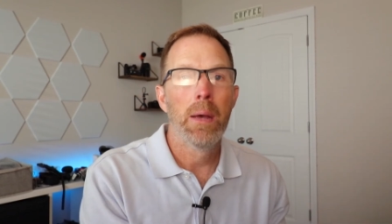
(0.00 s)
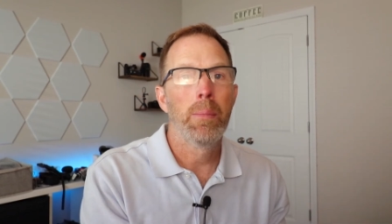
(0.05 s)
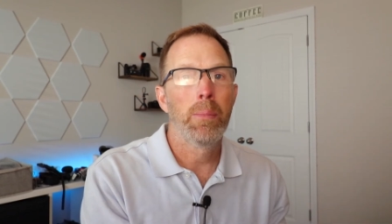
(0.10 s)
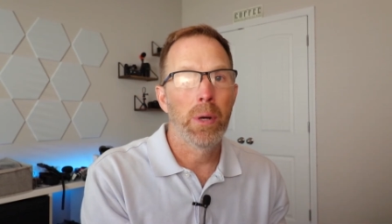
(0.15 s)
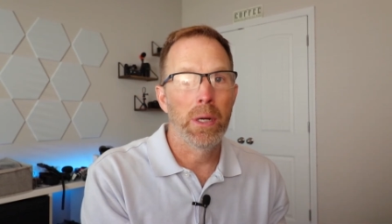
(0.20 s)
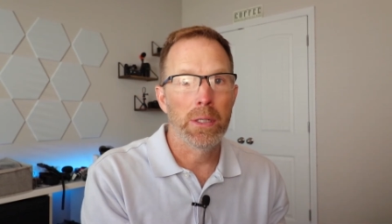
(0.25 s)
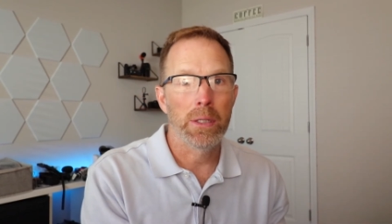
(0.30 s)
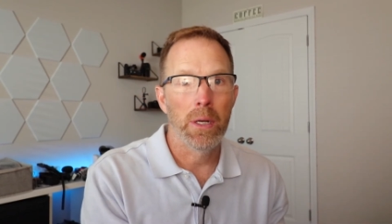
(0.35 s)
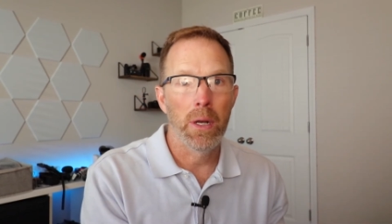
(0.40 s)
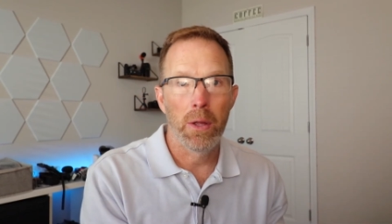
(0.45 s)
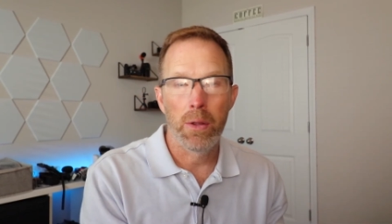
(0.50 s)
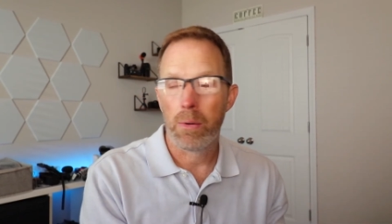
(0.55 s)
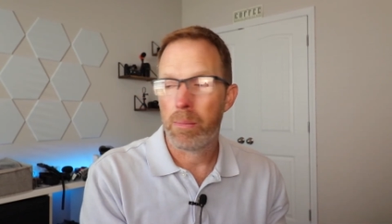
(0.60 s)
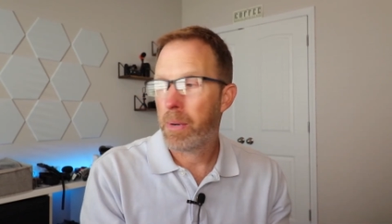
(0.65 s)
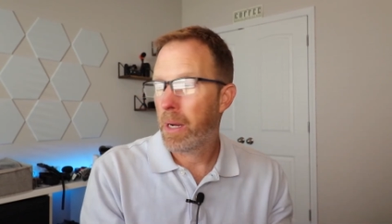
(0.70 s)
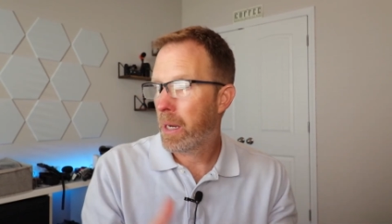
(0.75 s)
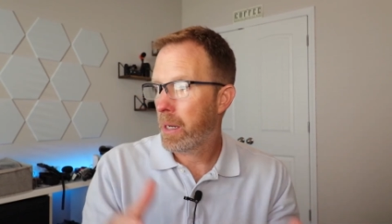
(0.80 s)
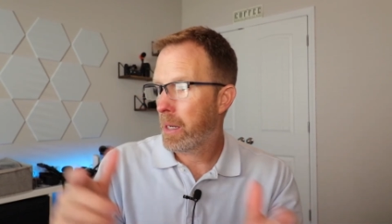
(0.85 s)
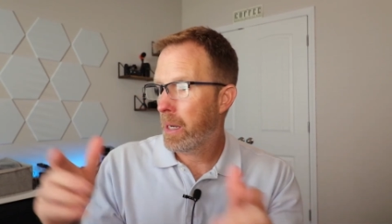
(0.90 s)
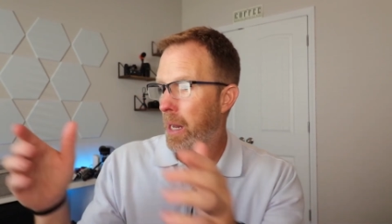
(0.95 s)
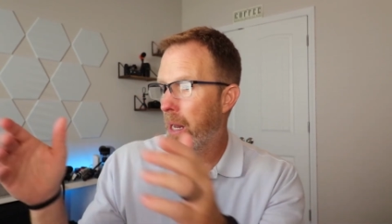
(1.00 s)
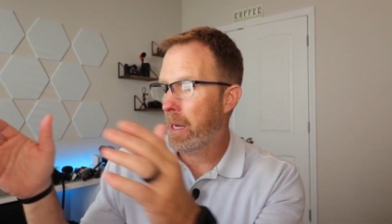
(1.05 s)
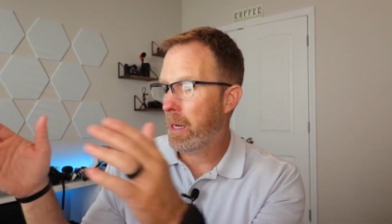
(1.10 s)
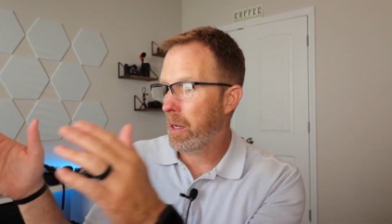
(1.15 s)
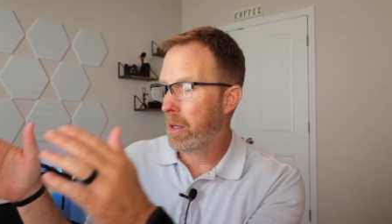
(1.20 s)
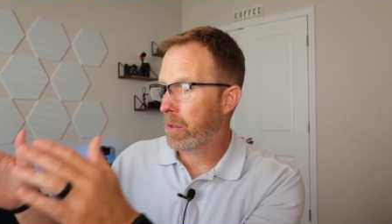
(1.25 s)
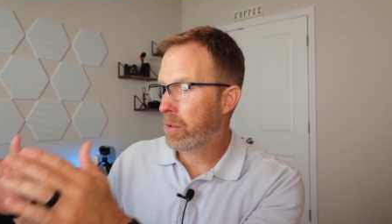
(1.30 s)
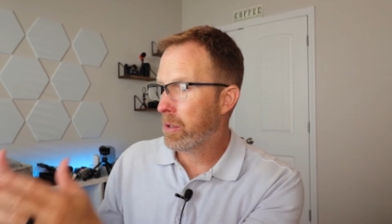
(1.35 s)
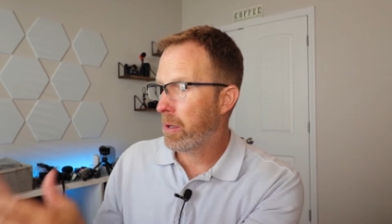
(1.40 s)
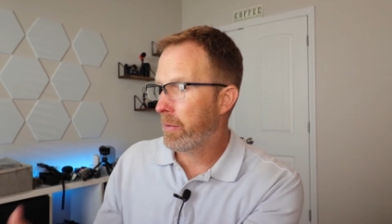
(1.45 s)
press another button and it
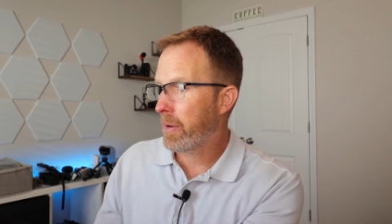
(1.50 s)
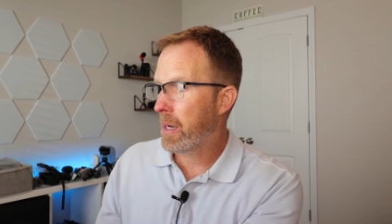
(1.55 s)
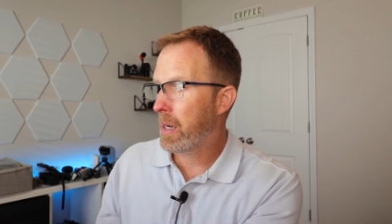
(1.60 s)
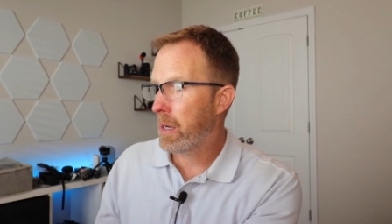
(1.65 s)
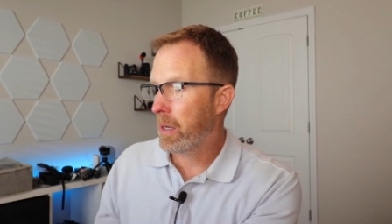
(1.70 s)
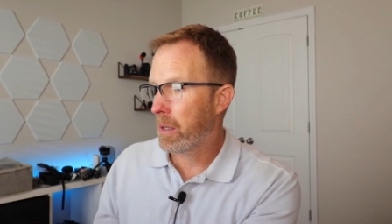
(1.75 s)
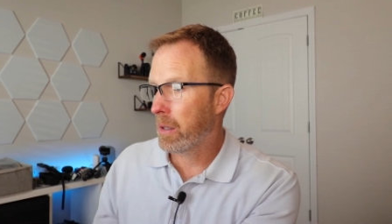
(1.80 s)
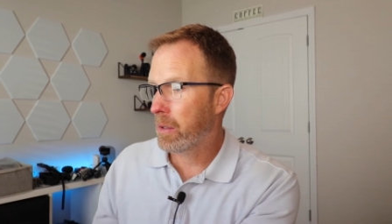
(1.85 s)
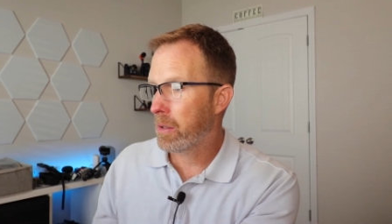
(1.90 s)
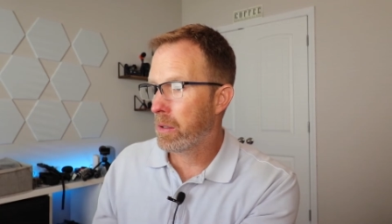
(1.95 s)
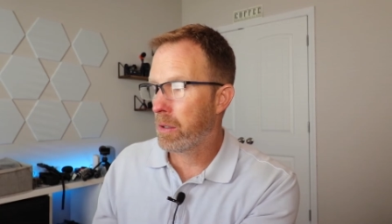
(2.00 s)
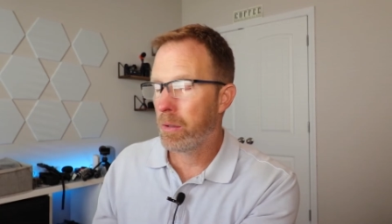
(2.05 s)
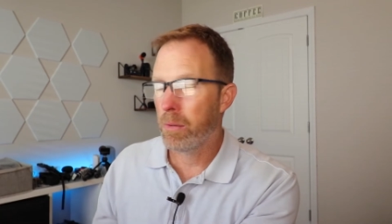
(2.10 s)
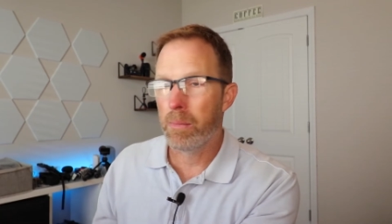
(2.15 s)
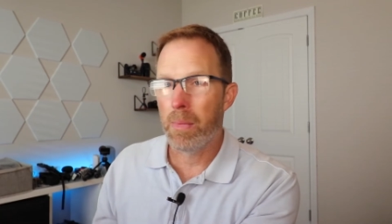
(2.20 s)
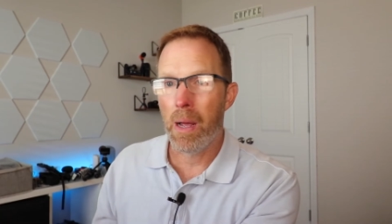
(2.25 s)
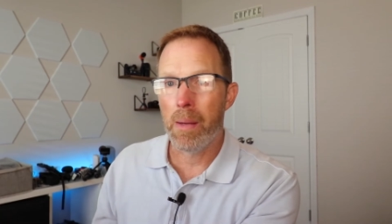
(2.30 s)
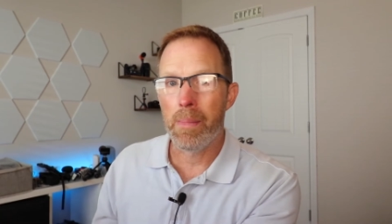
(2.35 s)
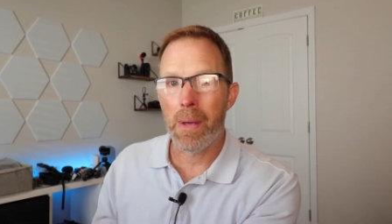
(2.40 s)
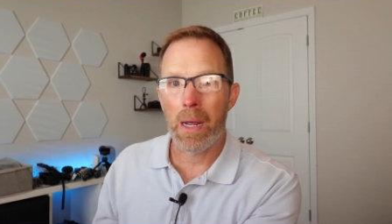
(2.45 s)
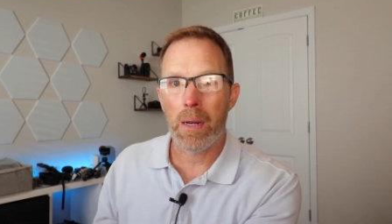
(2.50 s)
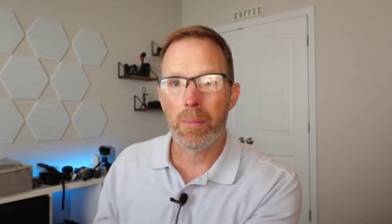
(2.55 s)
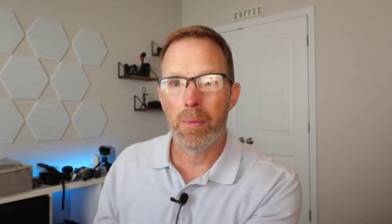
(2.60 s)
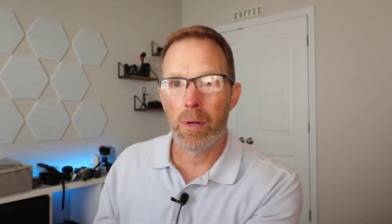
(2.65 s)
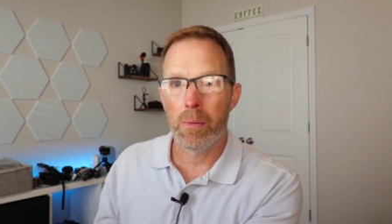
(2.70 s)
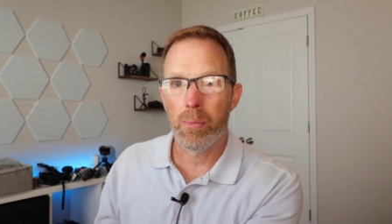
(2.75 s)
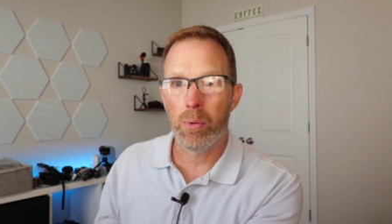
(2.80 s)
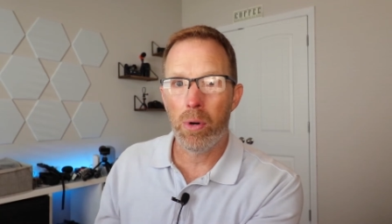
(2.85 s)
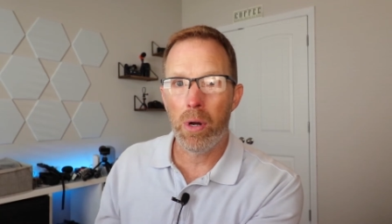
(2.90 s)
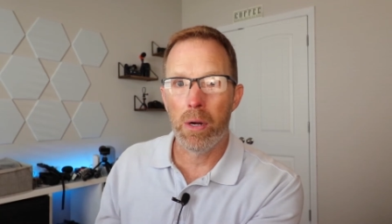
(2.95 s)
goes over here to my
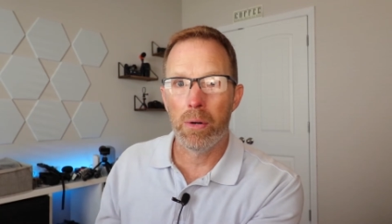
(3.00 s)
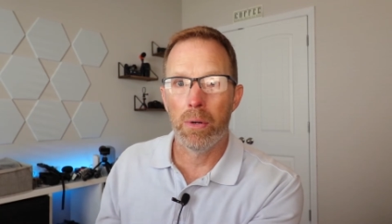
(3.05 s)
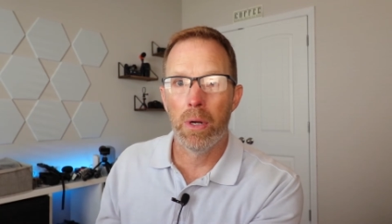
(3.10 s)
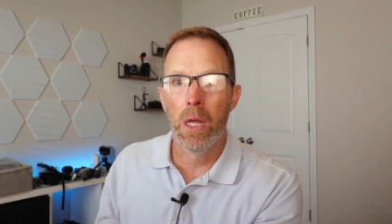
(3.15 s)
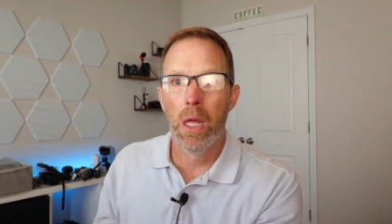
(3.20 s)
MacBook Pro.